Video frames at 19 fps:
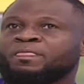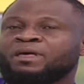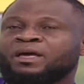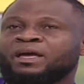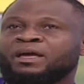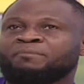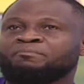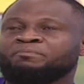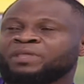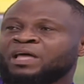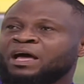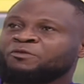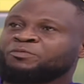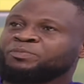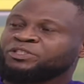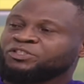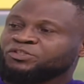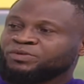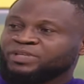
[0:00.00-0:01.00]
um, I'll
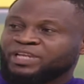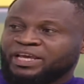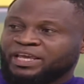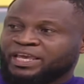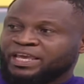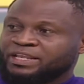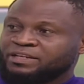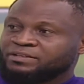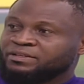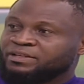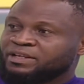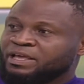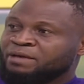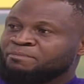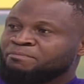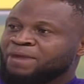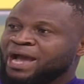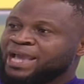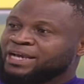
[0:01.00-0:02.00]
be doing again
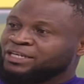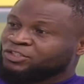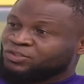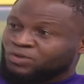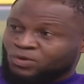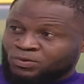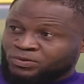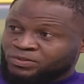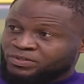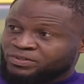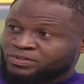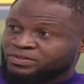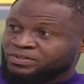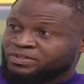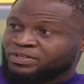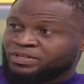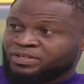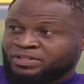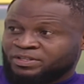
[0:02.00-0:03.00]
a mic toss
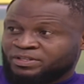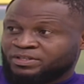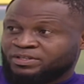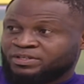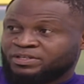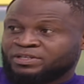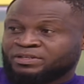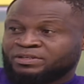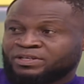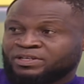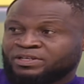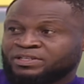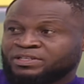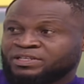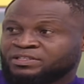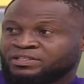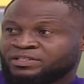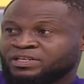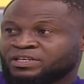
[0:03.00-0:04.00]
in, in, in,
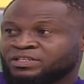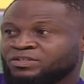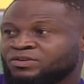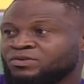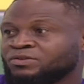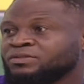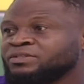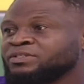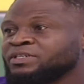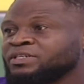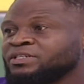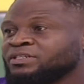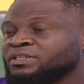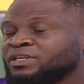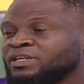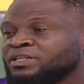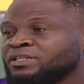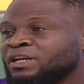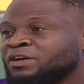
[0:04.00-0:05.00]
this year's concert,
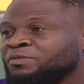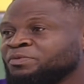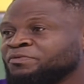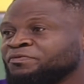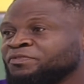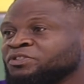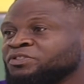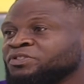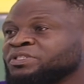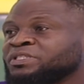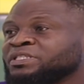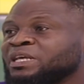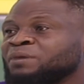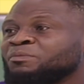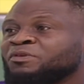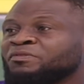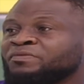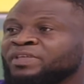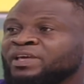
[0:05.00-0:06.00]
and I'll be featuring
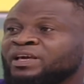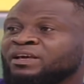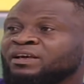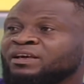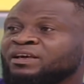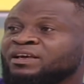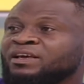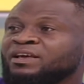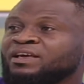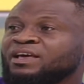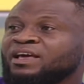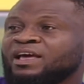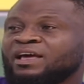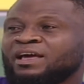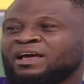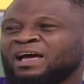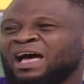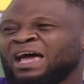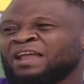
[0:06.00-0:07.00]
some of the
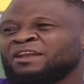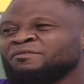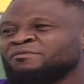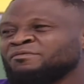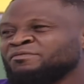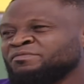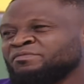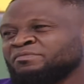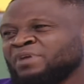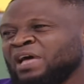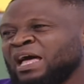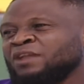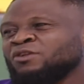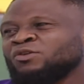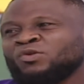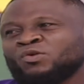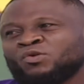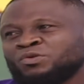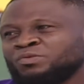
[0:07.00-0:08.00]
uh, un,
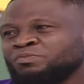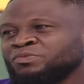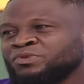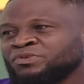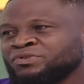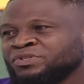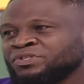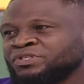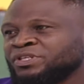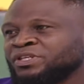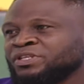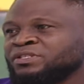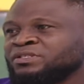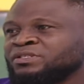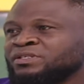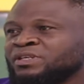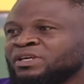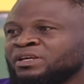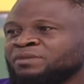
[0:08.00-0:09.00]
unknown
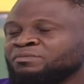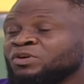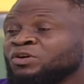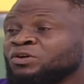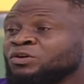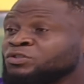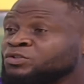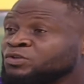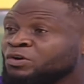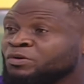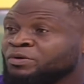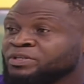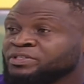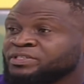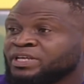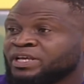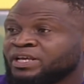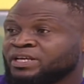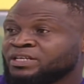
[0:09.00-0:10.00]
musicians, uh, oh, sorry,
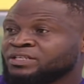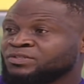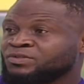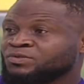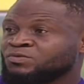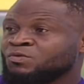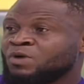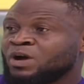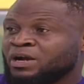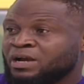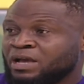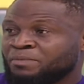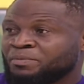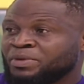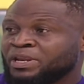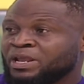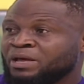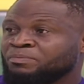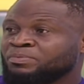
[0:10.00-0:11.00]
singers who are
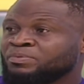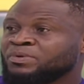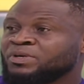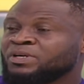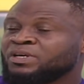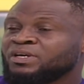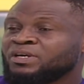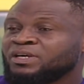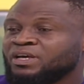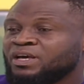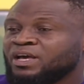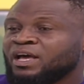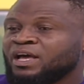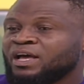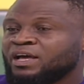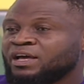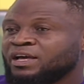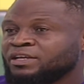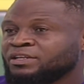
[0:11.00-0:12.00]
coming up.
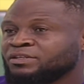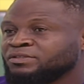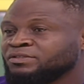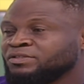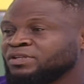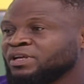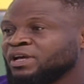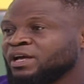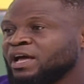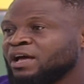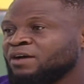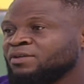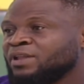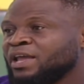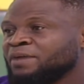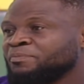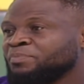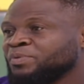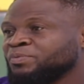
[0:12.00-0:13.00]
Uh, and uh, I would
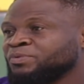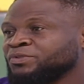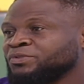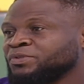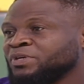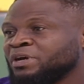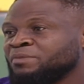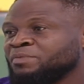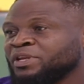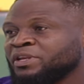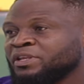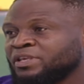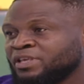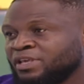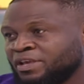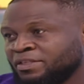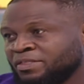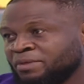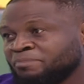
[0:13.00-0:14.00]
like people to come and
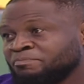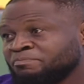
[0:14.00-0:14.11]
hear them.